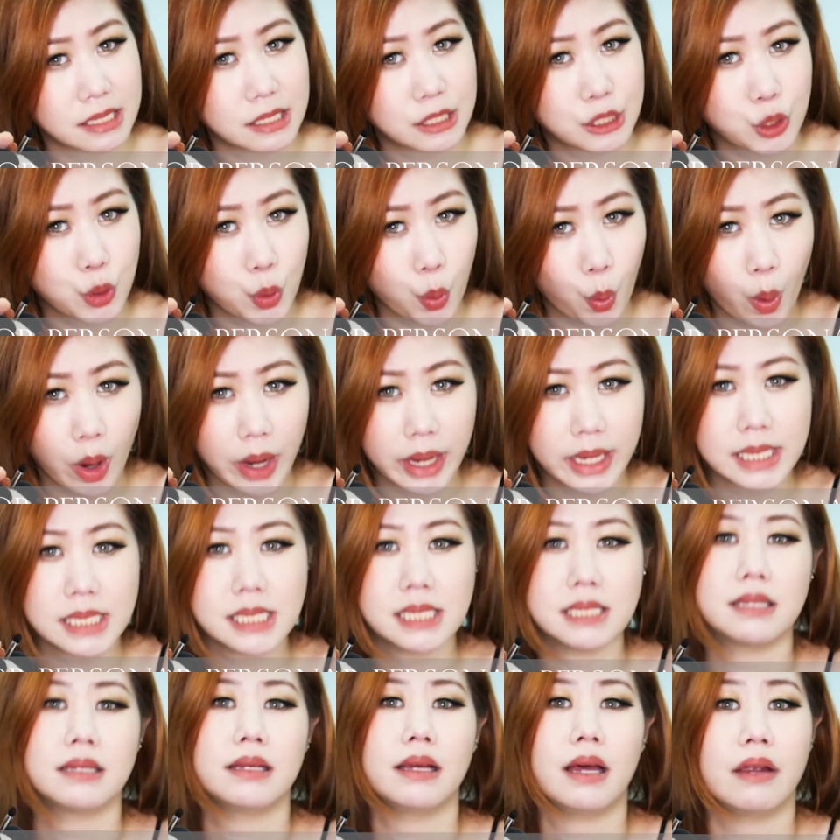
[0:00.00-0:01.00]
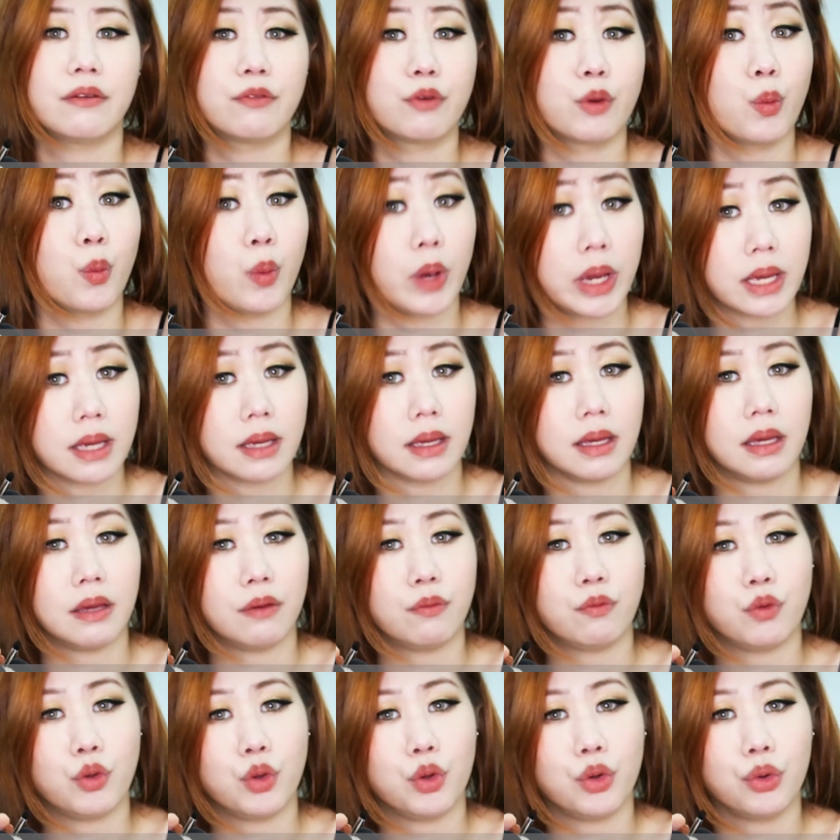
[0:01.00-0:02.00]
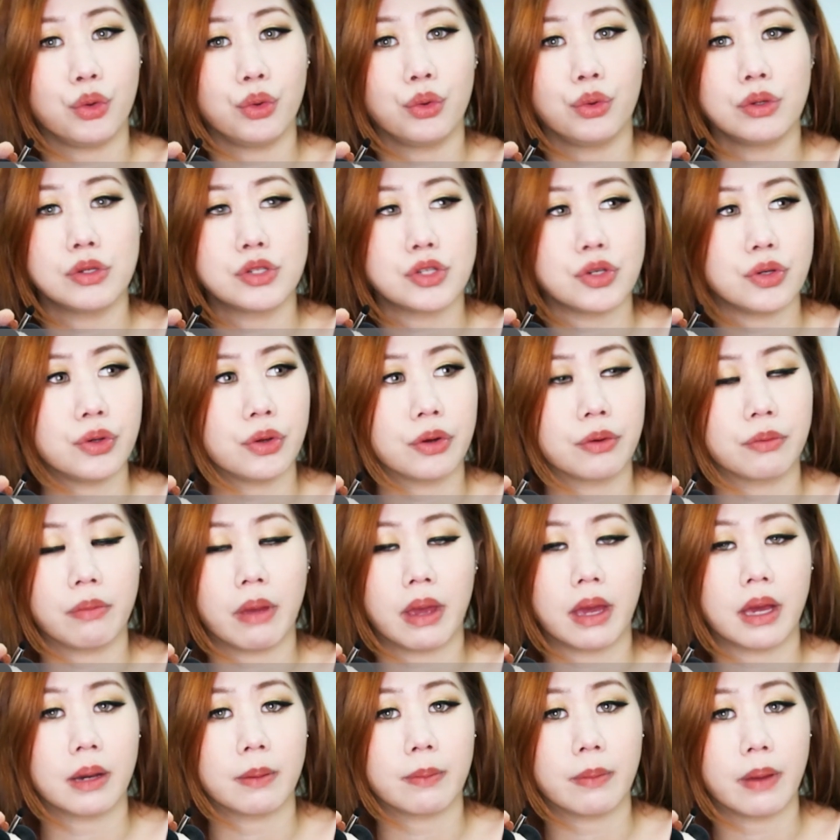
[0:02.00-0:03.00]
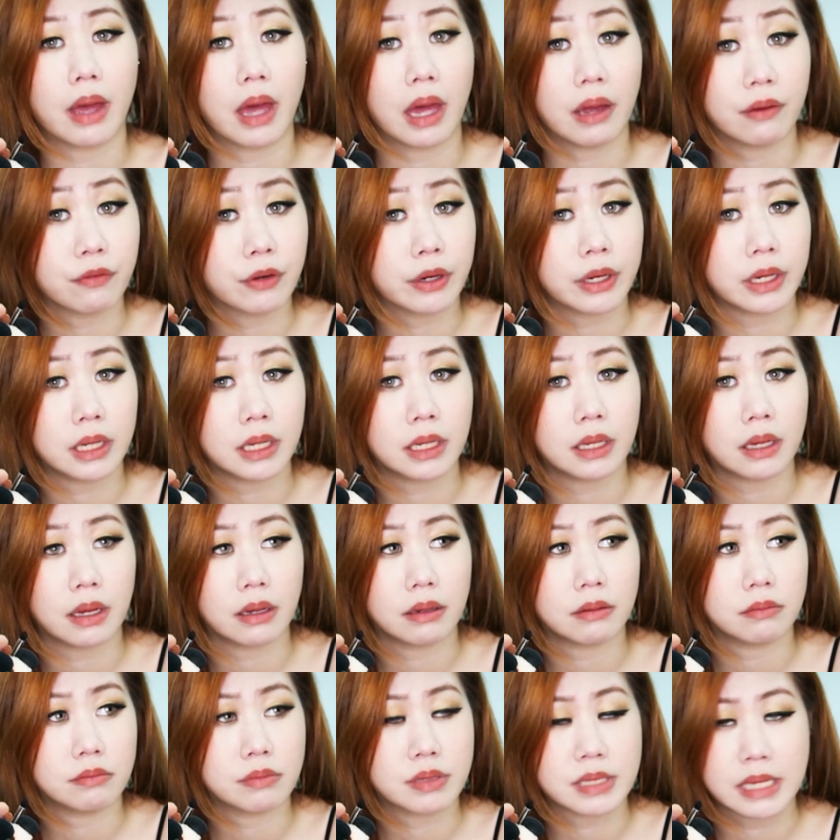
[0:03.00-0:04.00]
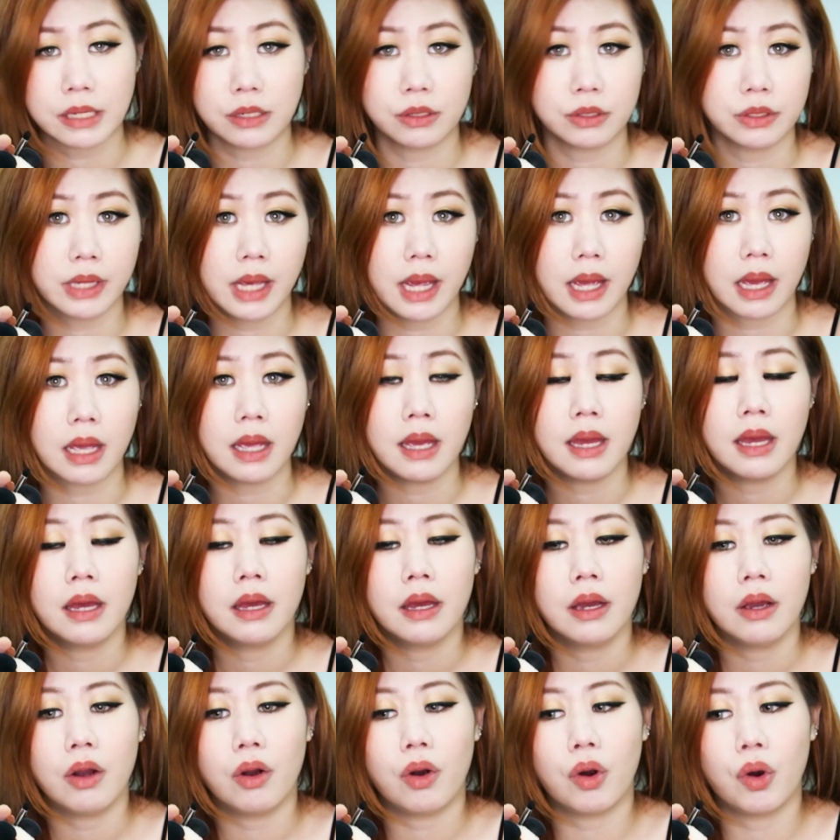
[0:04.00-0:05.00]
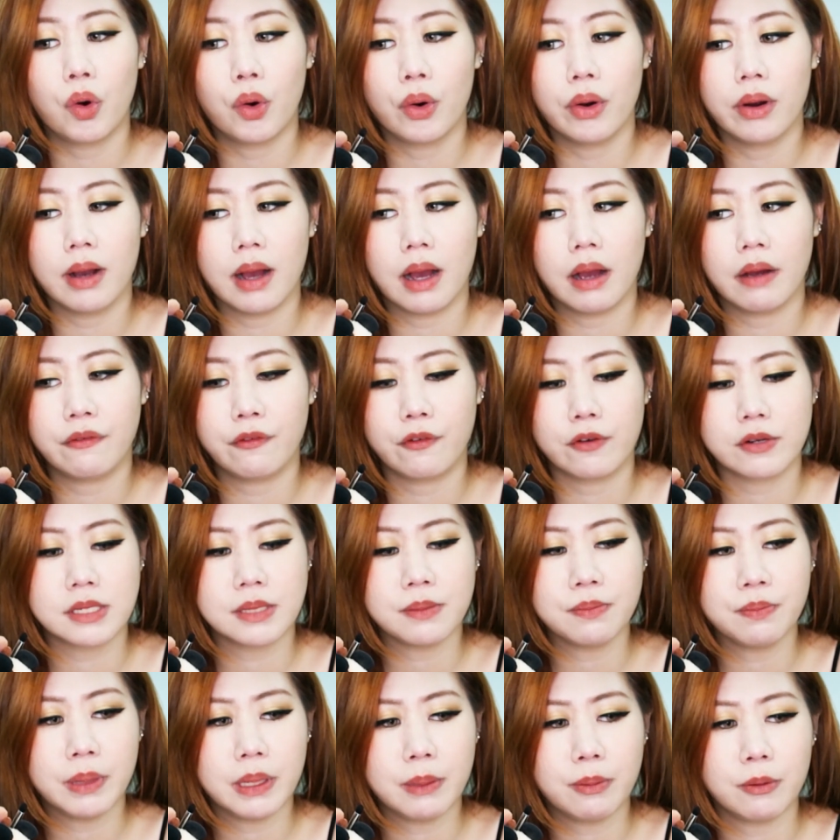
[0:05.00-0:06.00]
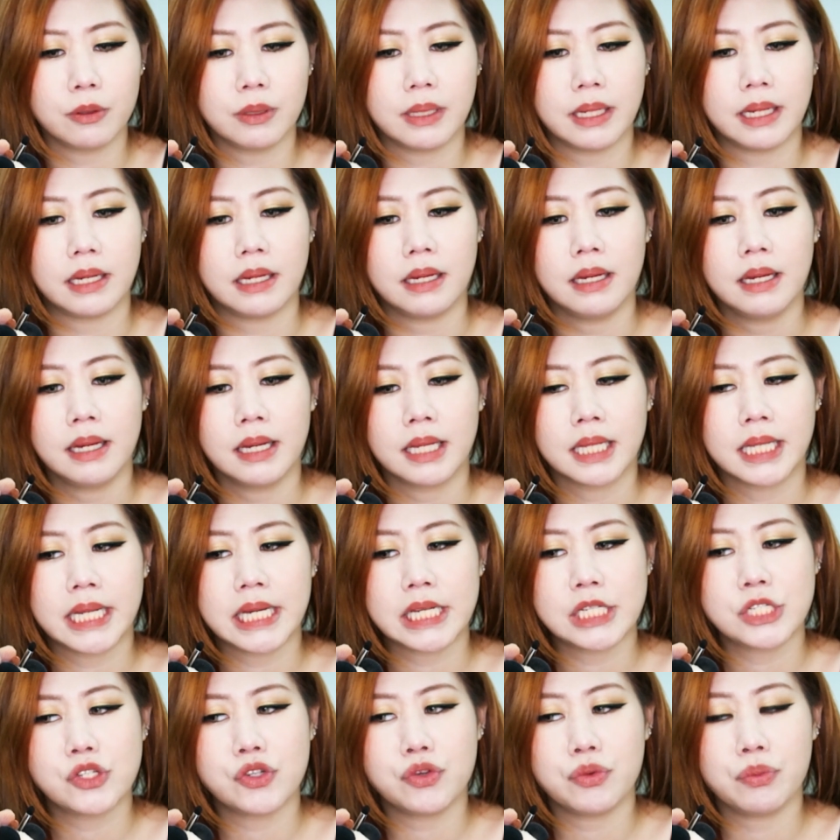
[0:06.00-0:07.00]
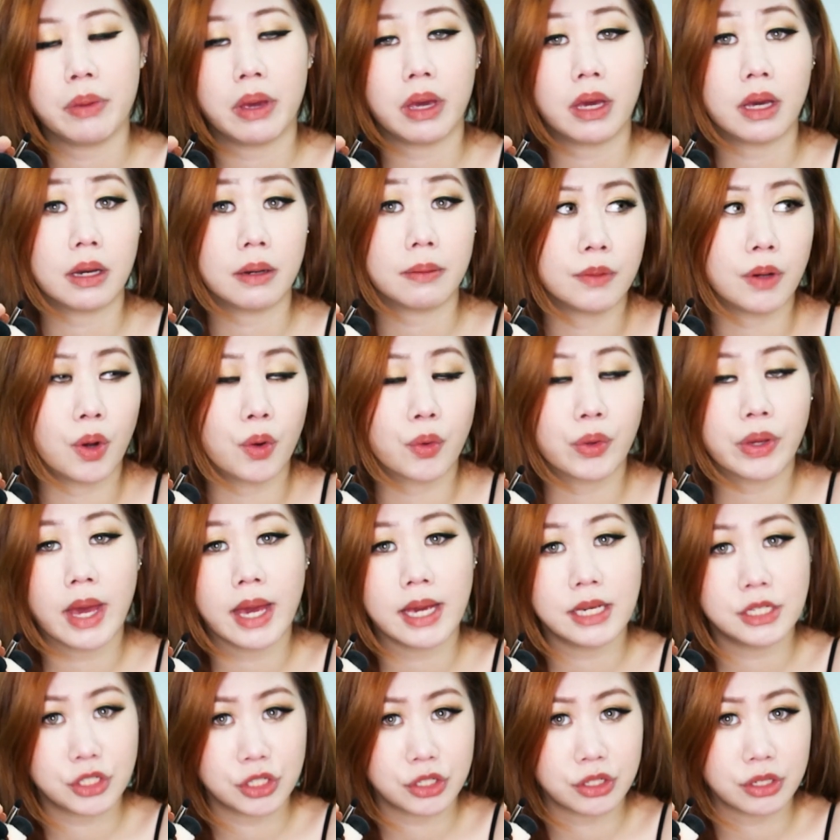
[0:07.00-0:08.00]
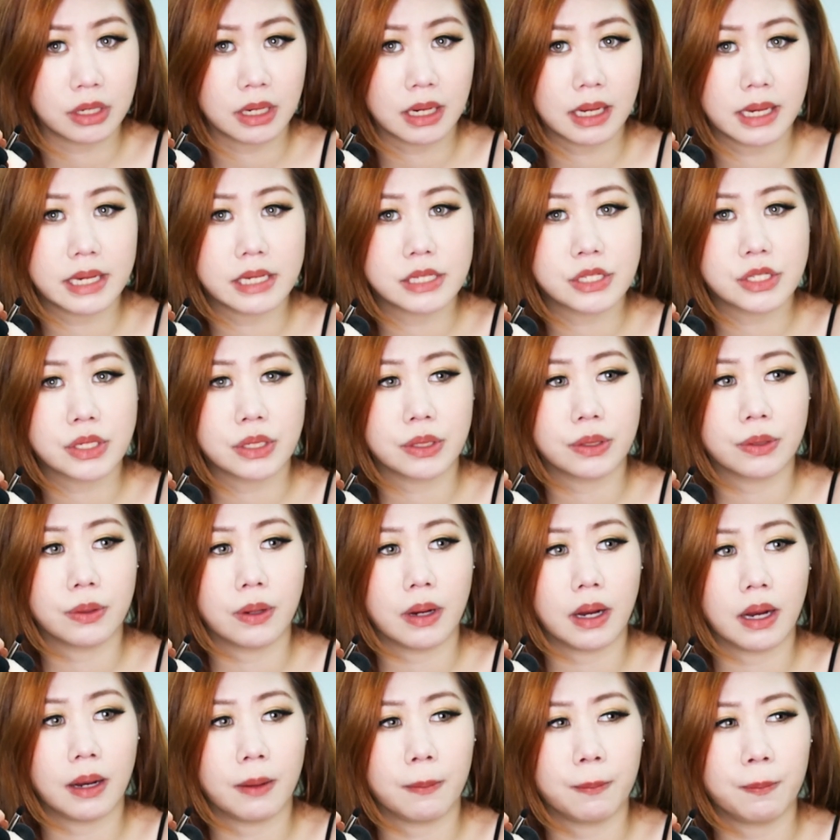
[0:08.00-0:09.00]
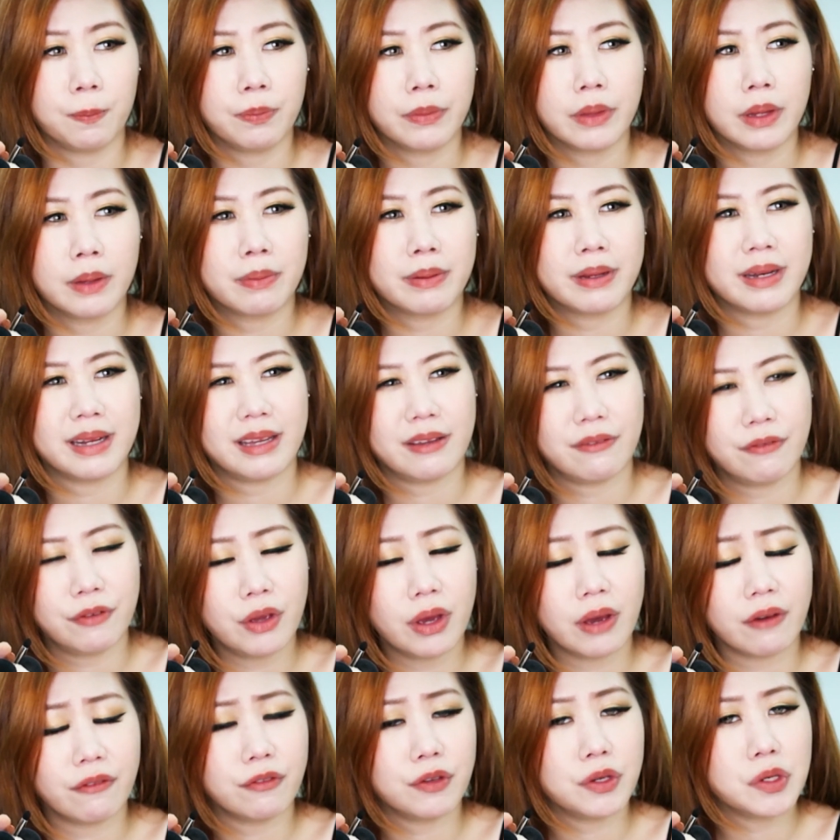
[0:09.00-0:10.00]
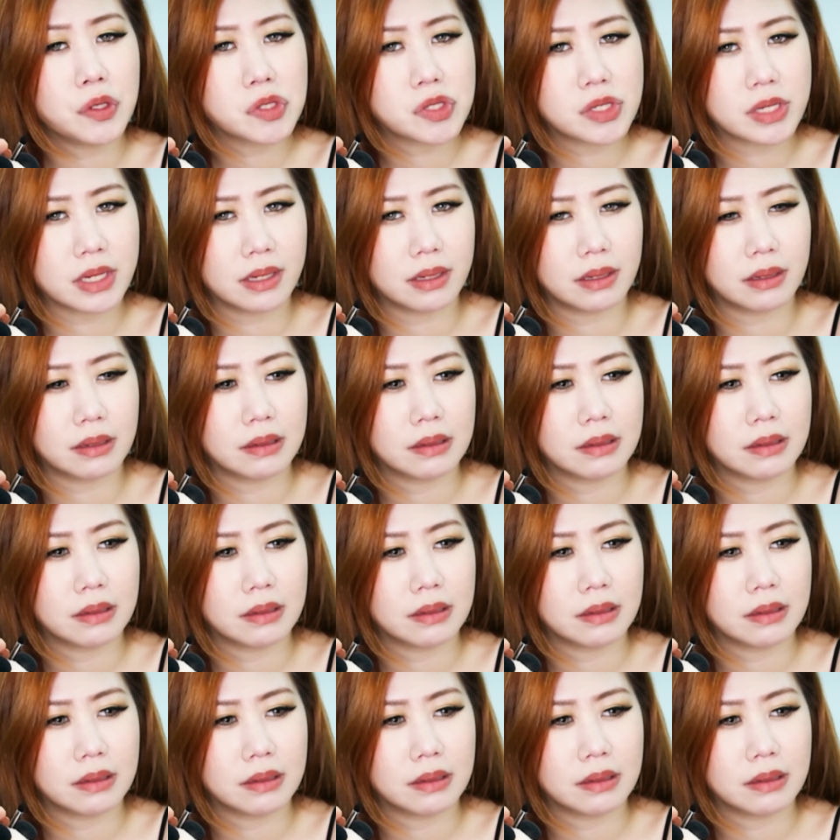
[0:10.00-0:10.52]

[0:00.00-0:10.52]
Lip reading: twice every week if you do your makeup every single day, or for some people they do makeup occasionally. So but if you have used it